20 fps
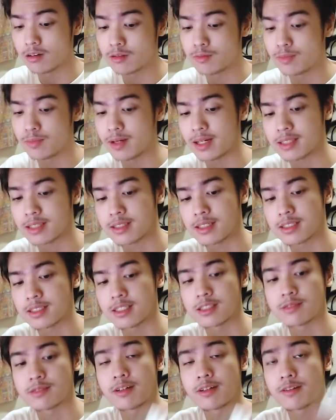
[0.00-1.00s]
brick, such as
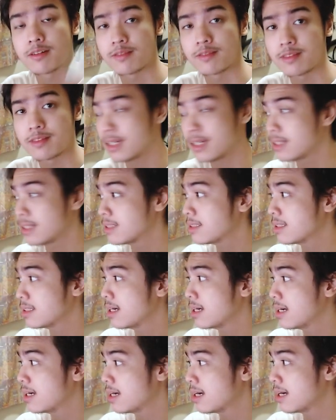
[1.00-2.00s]
one of these,
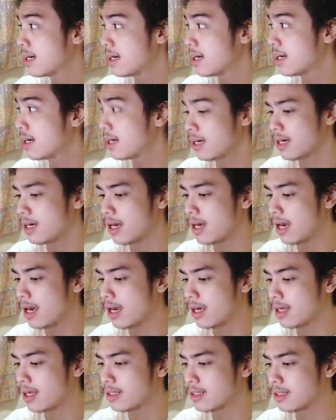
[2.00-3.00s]

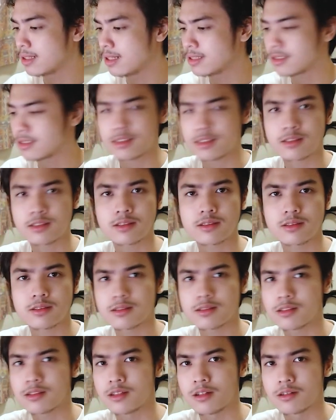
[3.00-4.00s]
and it's just,
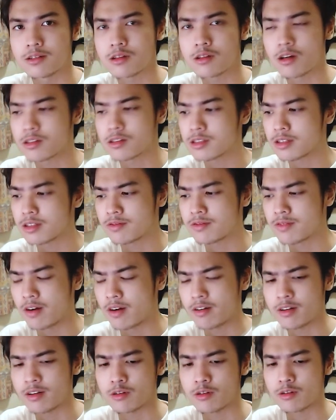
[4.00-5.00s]
charging
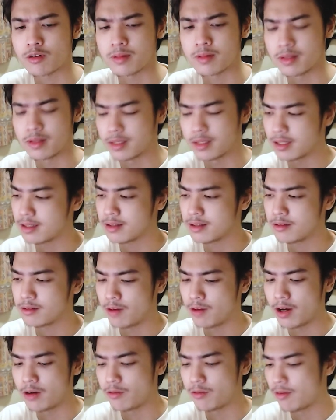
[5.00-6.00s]
very normally.
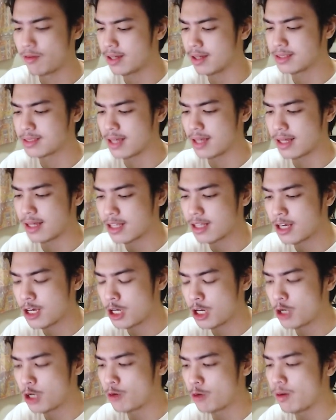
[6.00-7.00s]
Why is that?
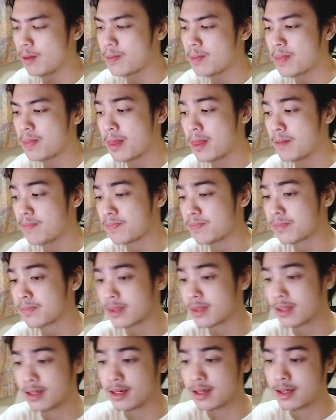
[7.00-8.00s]
Well,
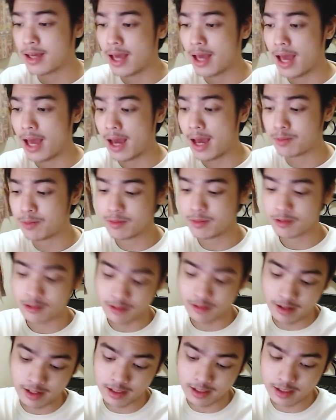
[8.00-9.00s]
Apple
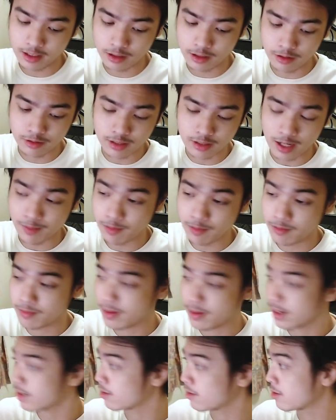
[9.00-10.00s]
created a new type of
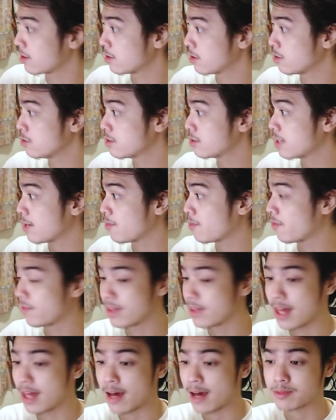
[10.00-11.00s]
brick or a new type of
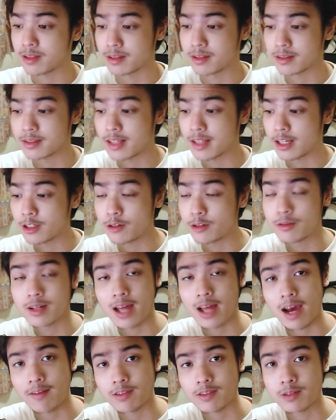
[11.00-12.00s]
adapter that you would
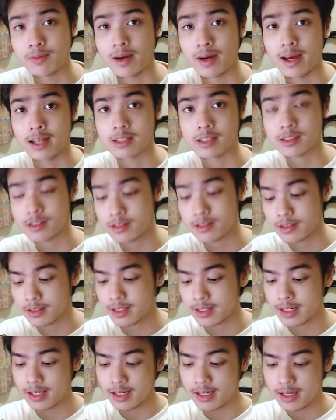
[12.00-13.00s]
have to buy
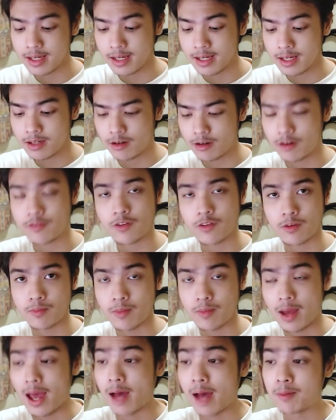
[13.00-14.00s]
externally or from
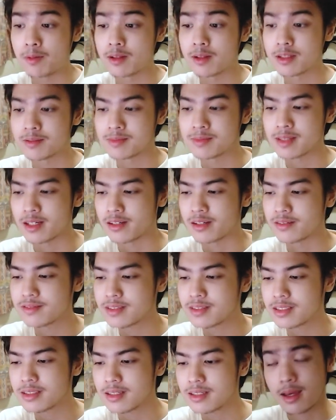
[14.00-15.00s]
Apple
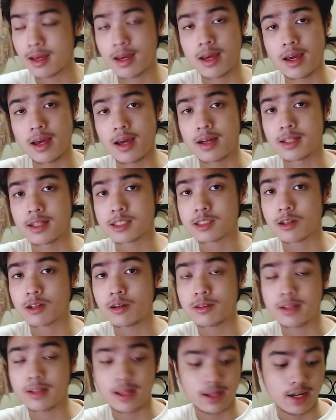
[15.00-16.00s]
themselves. It is
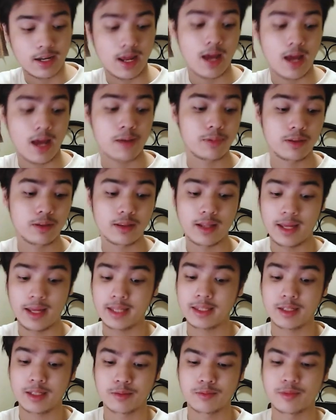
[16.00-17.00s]
called an Apple
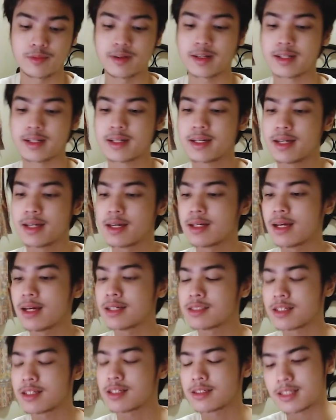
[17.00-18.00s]
Lightning brick. And as
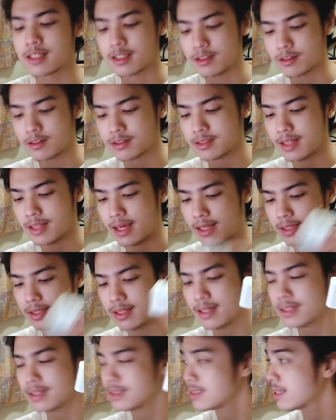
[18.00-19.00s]
you can see, it looks like
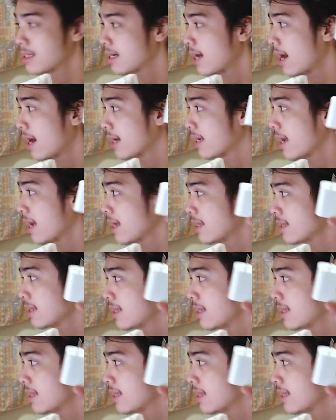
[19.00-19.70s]
this. Again,